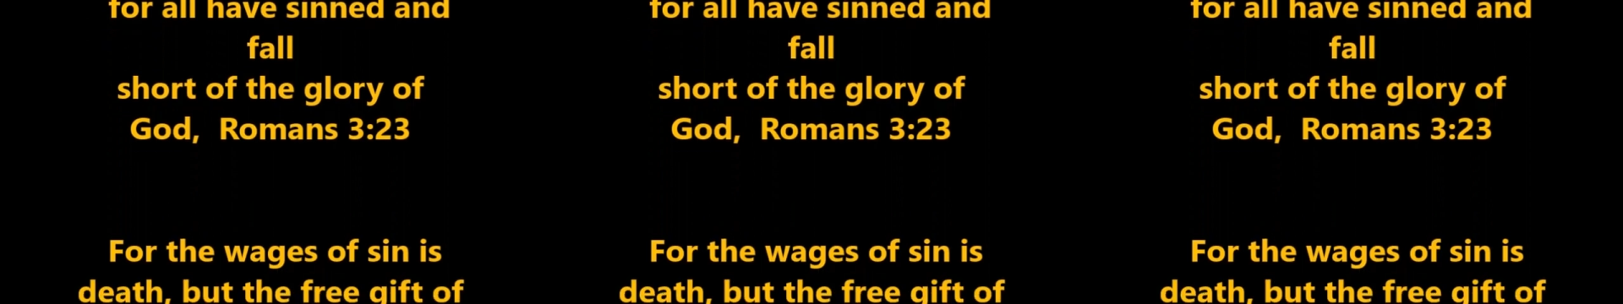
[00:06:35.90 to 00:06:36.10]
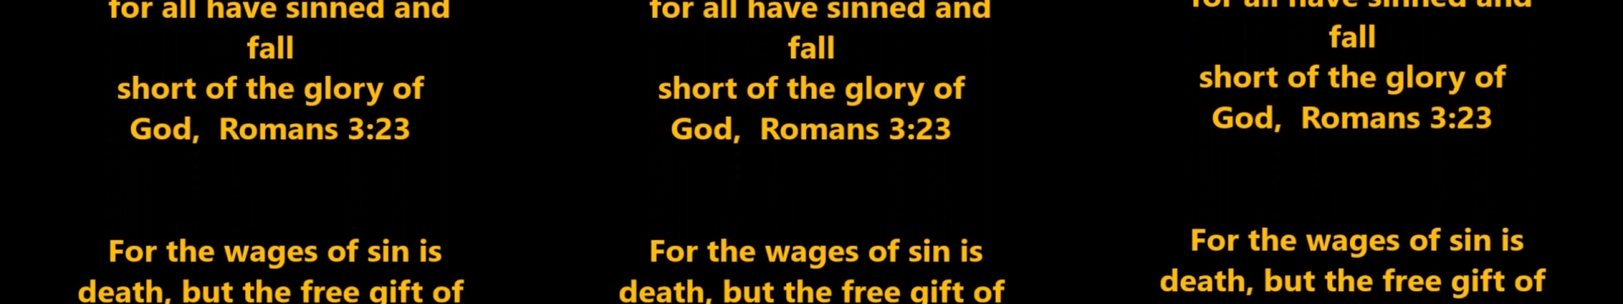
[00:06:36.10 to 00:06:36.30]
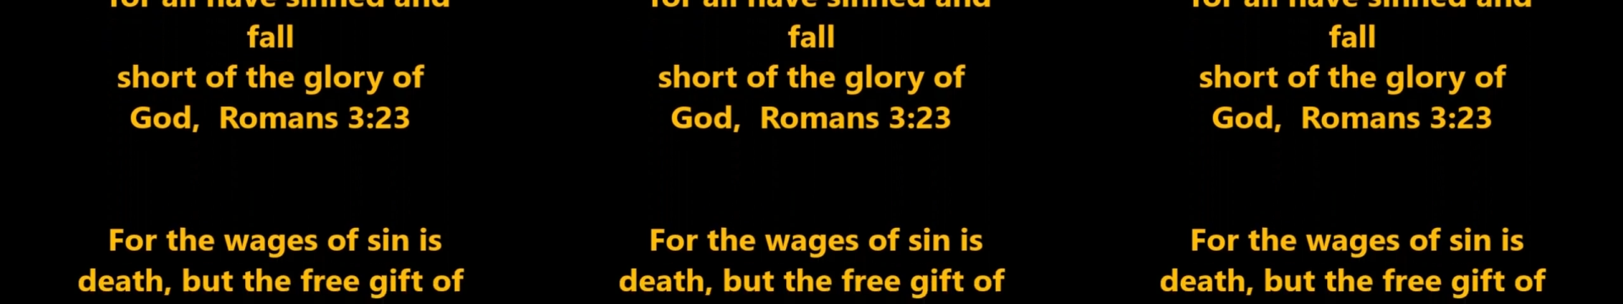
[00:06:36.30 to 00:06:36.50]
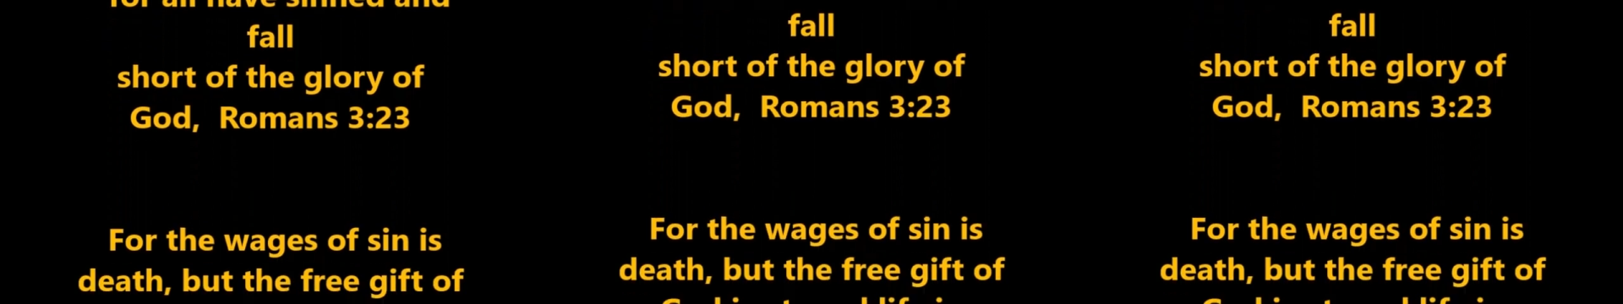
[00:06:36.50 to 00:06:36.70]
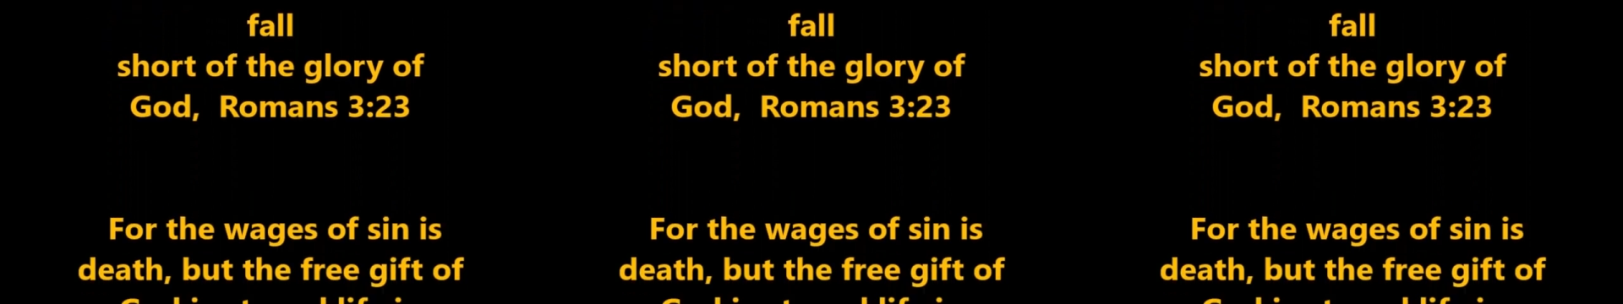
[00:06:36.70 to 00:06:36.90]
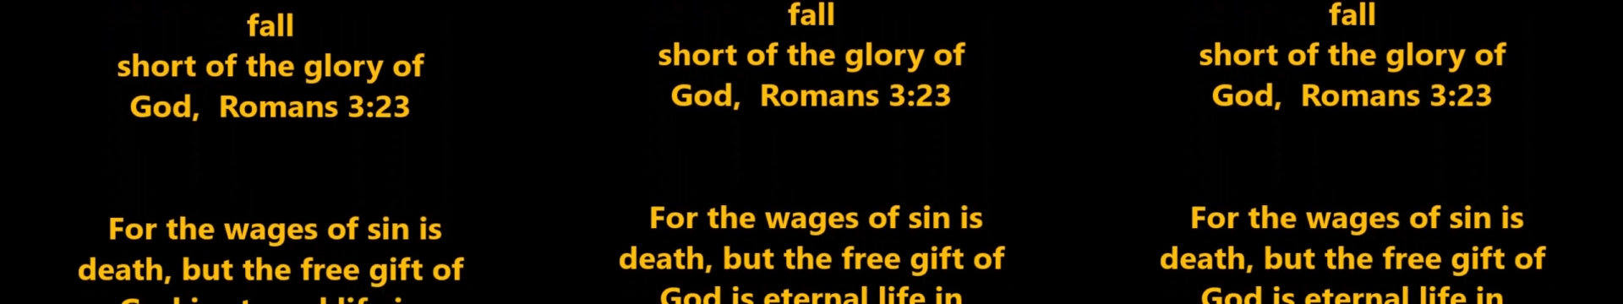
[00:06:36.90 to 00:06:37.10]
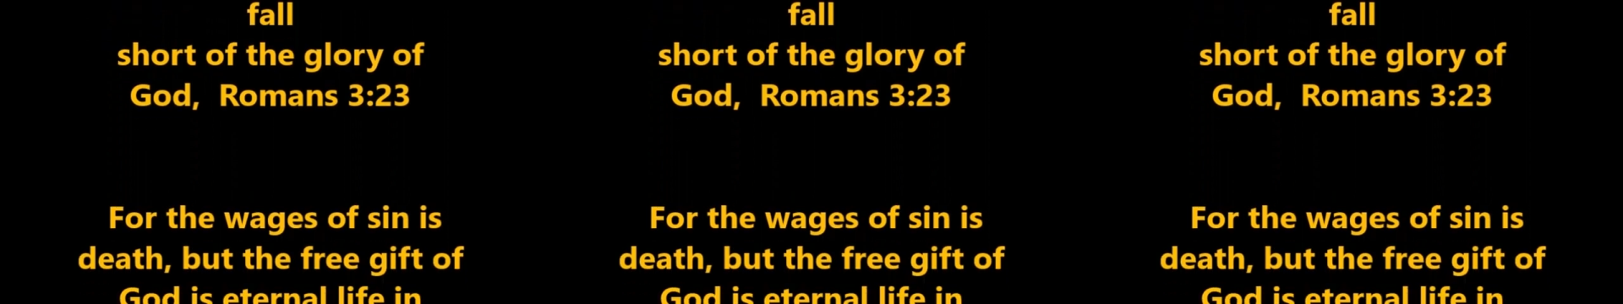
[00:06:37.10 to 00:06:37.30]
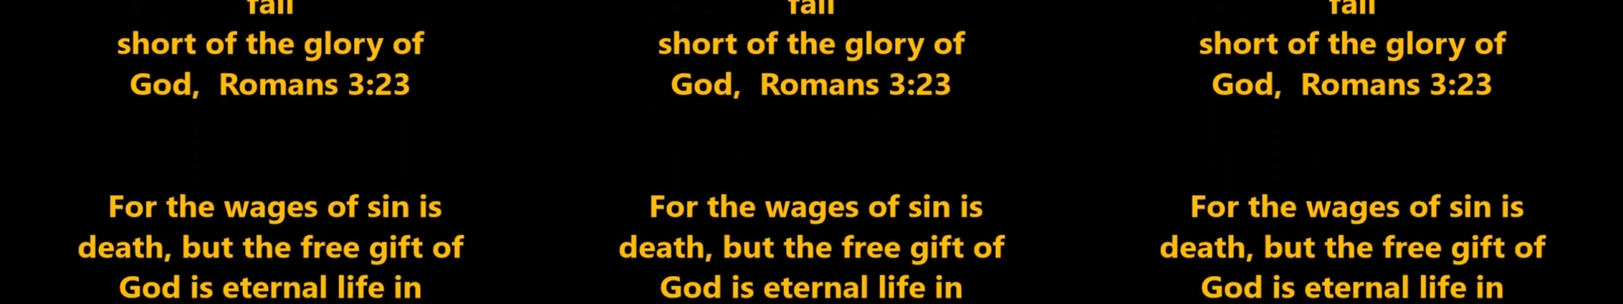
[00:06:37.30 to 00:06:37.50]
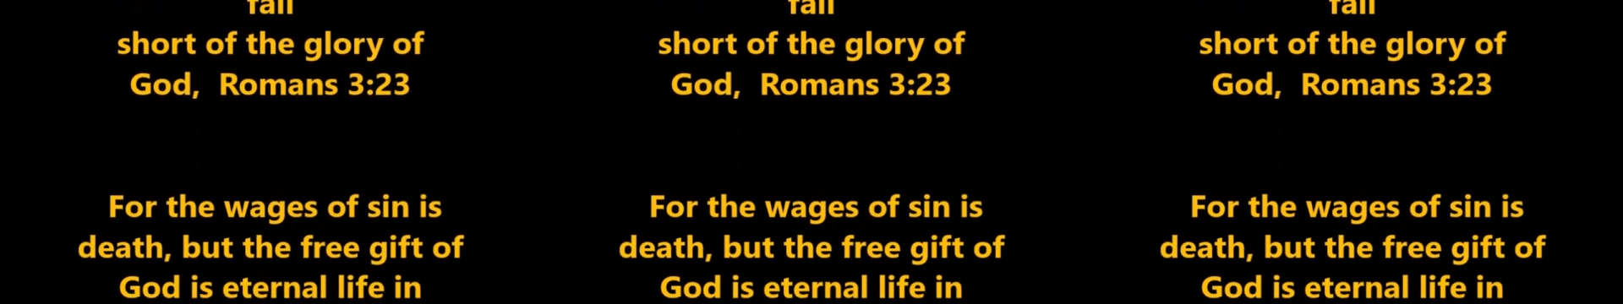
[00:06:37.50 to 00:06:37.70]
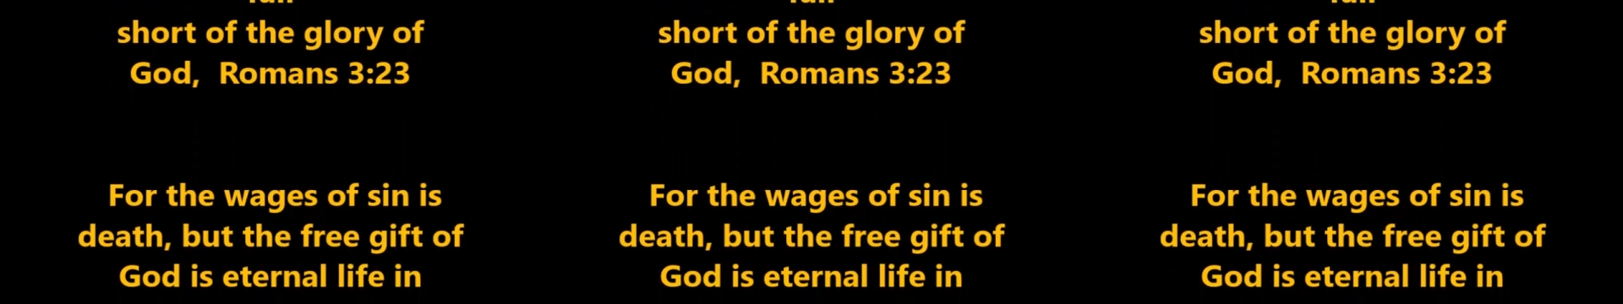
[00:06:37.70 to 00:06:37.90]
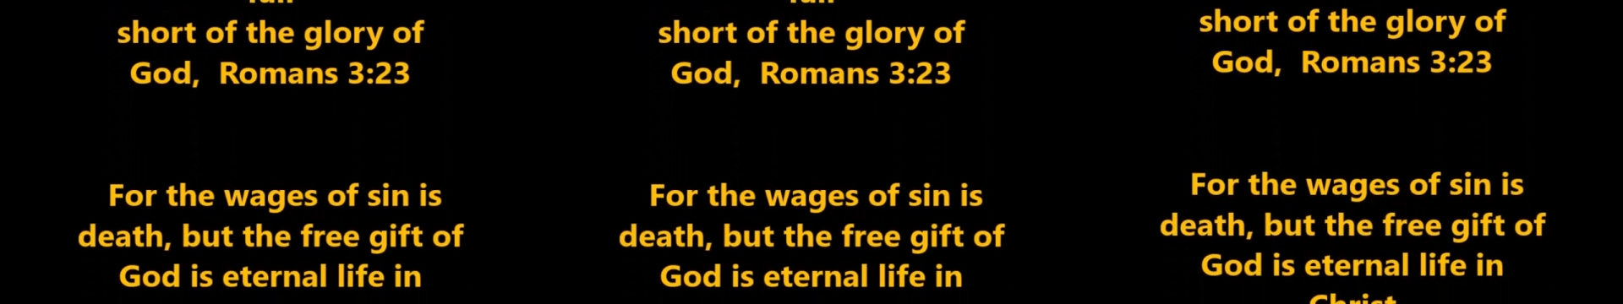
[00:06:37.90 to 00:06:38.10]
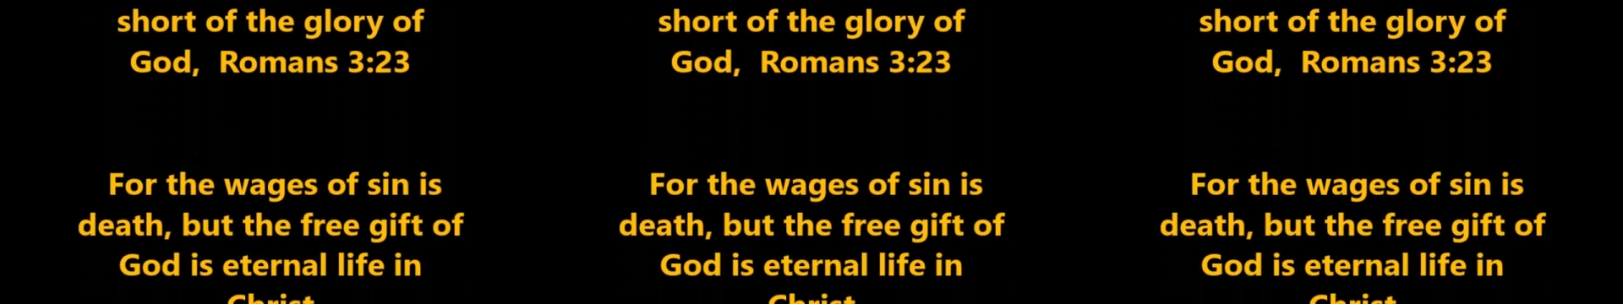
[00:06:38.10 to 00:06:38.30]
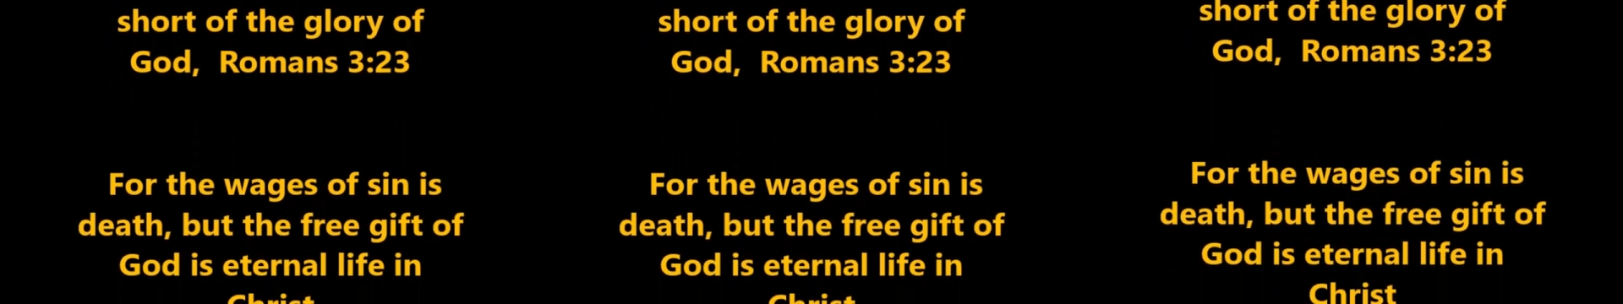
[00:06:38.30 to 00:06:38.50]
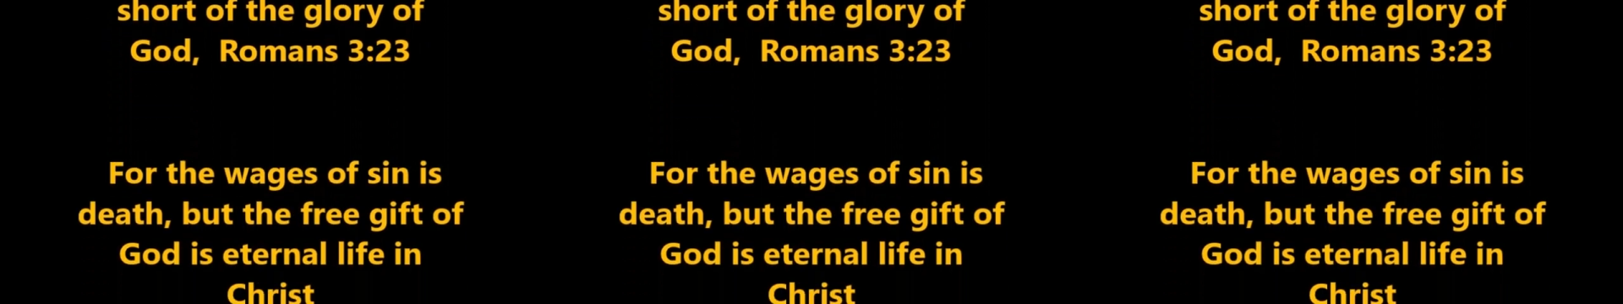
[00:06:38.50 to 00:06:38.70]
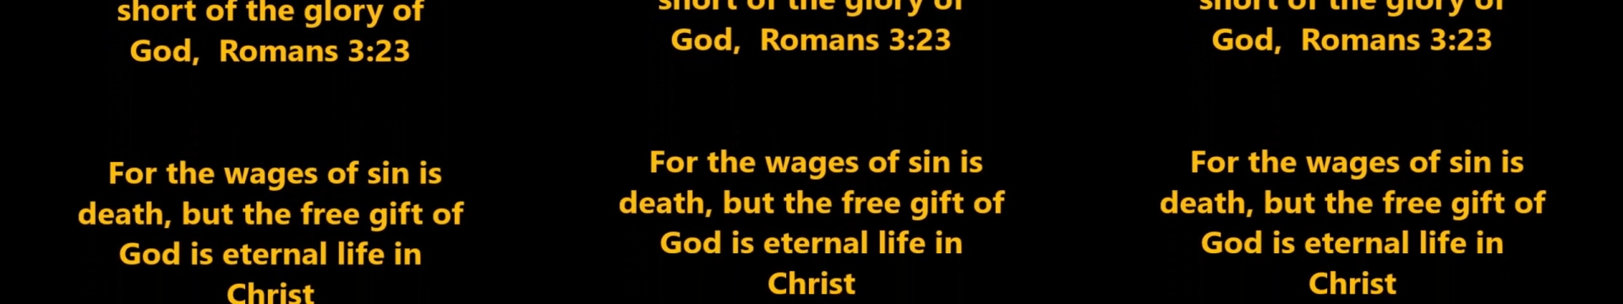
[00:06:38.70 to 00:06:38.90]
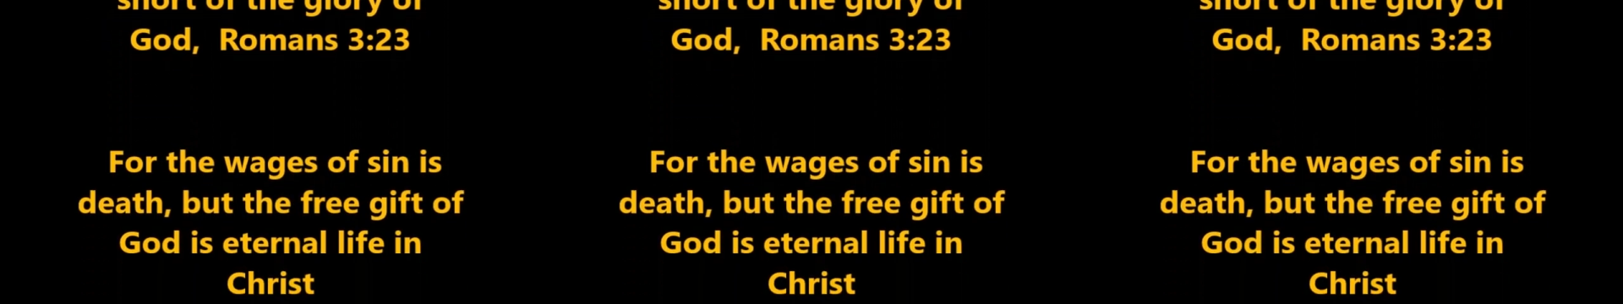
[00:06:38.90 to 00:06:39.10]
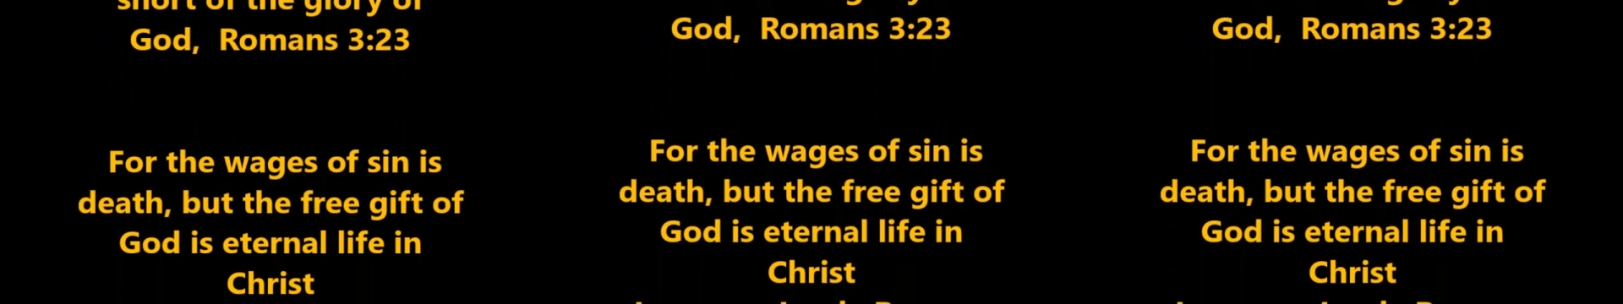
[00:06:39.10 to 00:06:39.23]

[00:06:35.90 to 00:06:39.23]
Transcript: No face is visible, so there are no lips to read.